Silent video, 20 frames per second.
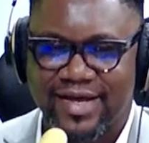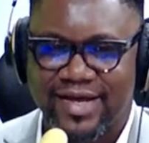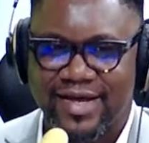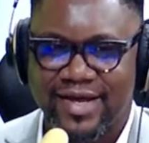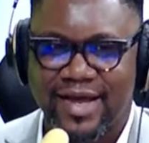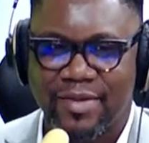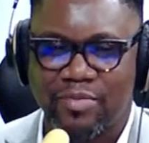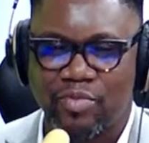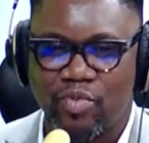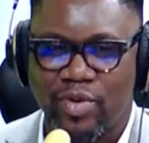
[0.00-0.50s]

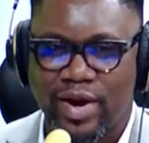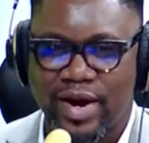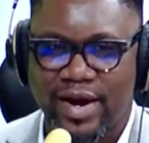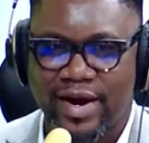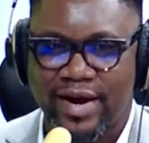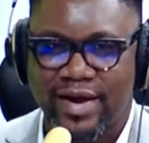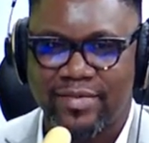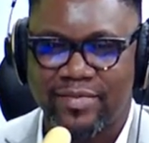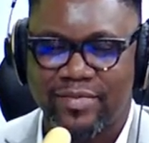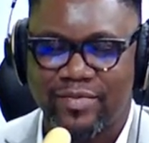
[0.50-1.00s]
and
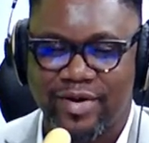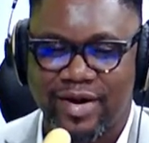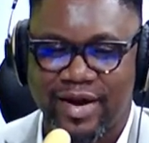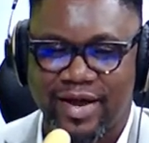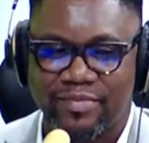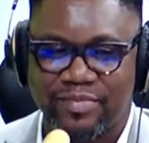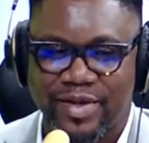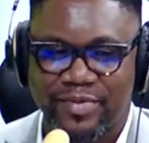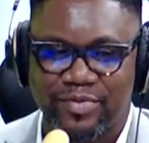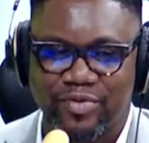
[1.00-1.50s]
where
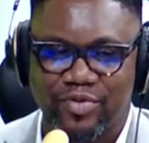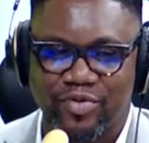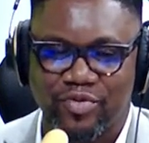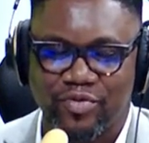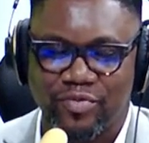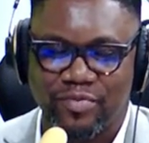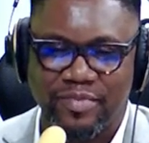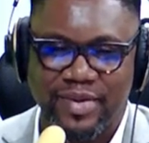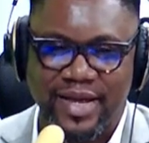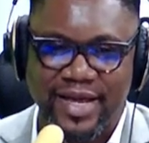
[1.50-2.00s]
people
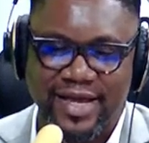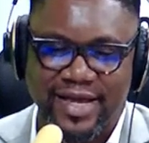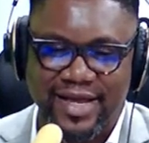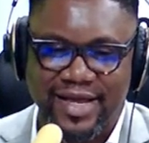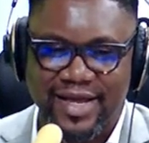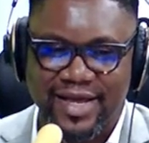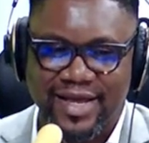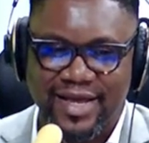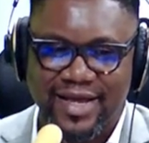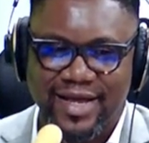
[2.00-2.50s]
may
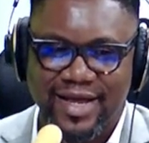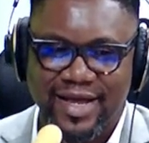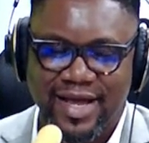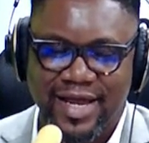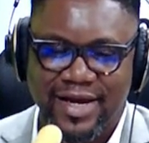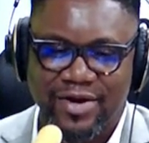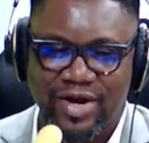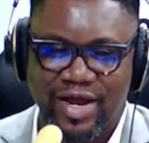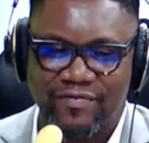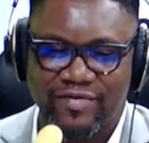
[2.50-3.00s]

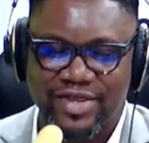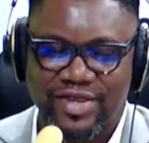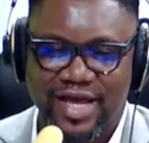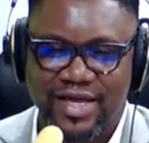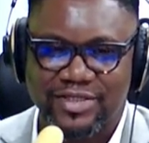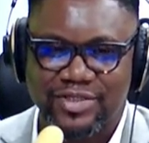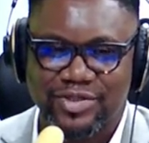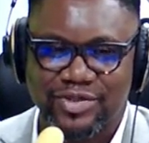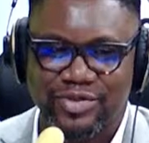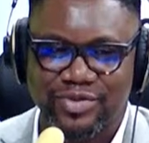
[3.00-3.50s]
not have a
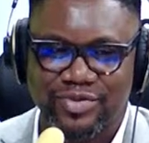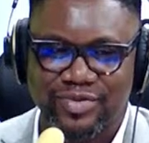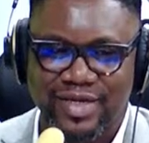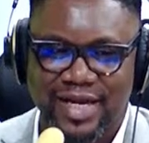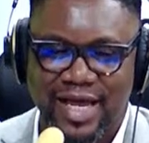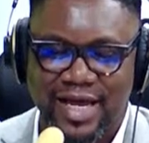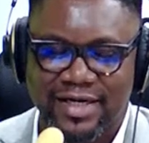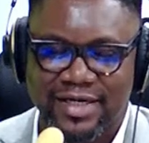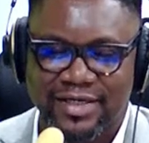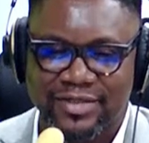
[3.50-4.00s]
chance to,
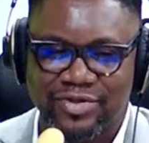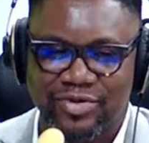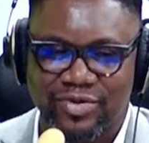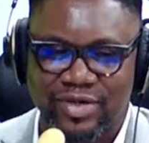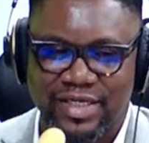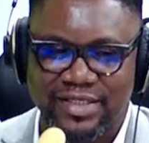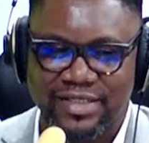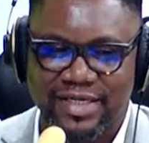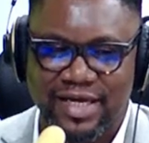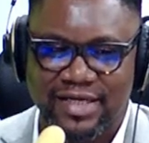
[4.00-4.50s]
like the
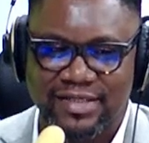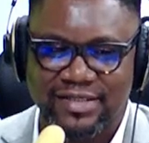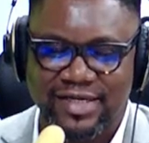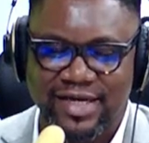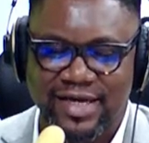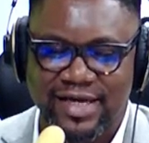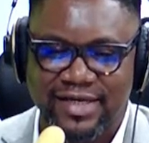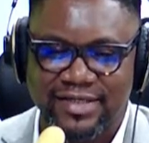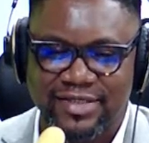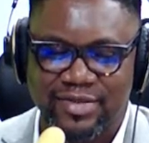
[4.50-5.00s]
Togolese are
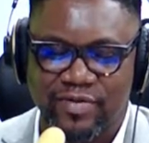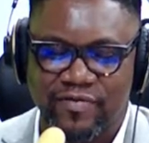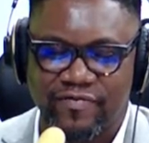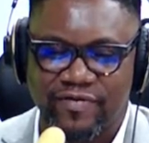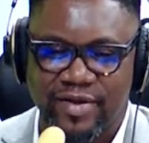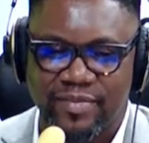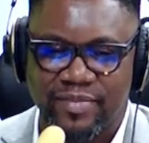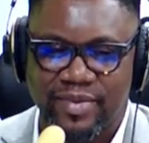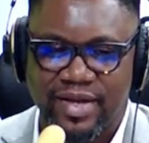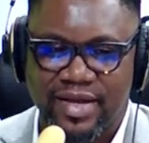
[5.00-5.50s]
saying, some of
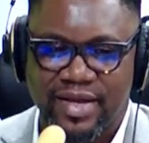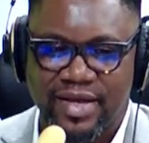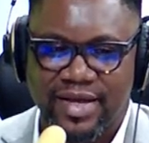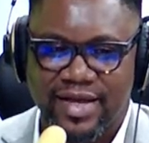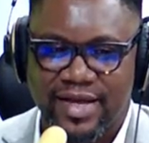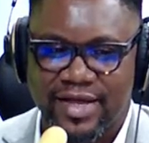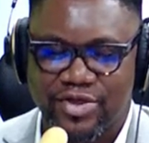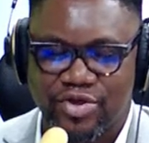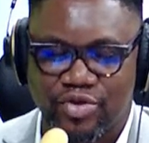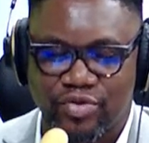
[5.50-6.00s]
them,
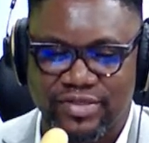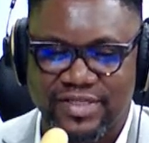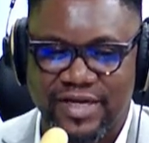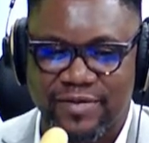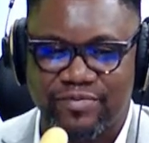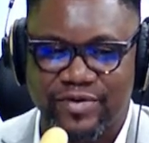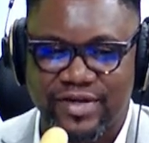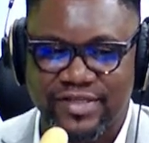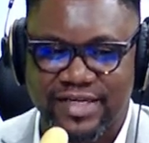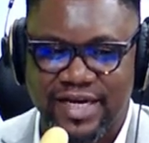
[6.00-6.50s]
choose their
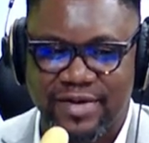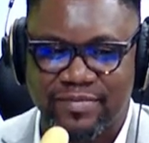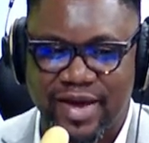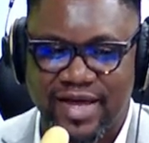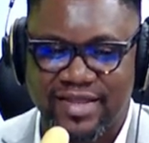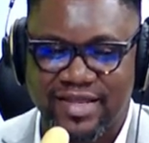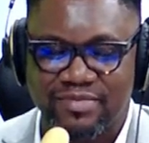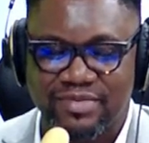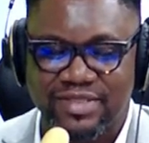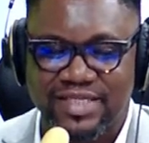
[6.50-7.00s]
president by
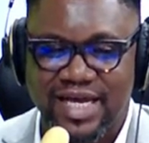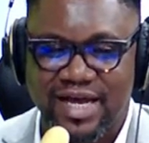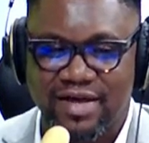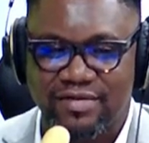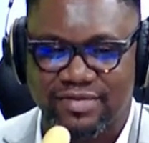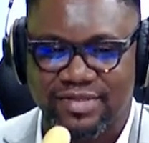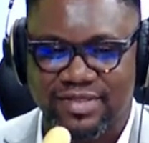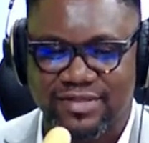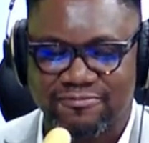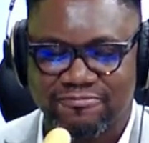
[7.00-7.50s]

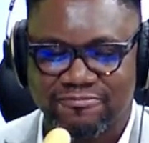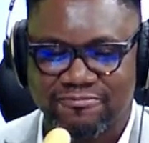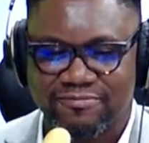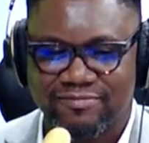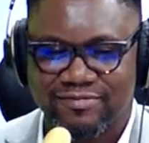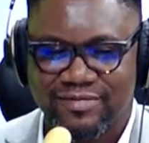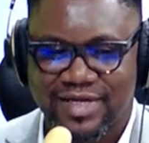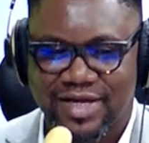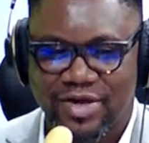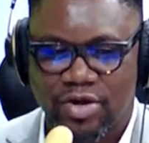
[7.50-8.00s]
themselves.
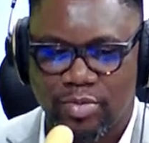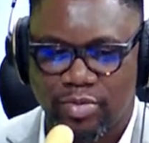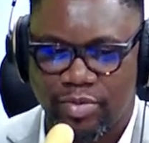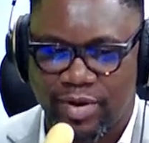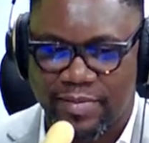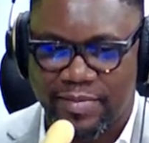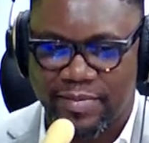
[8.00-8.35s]
We'll be right